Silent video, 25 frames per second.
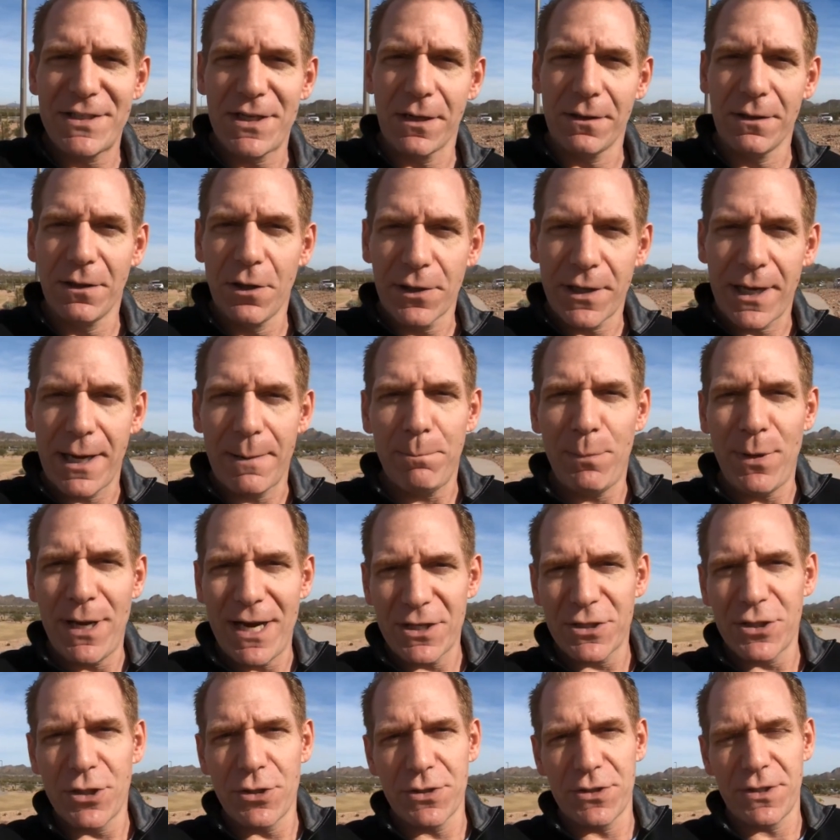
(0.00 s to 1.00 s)
to look at
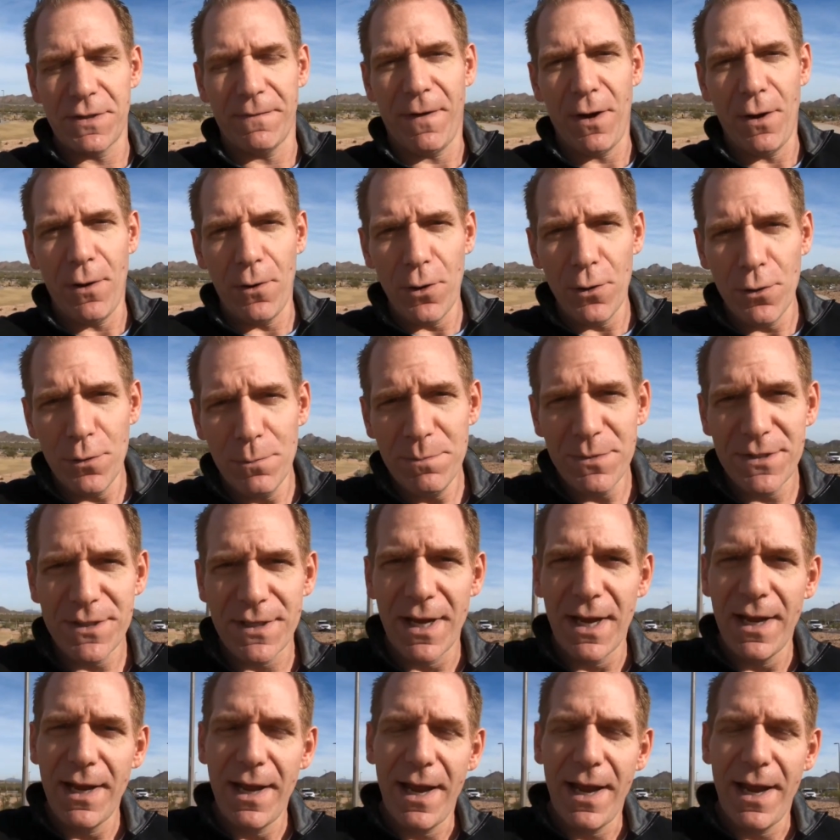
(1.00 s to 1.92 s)
pictures of homes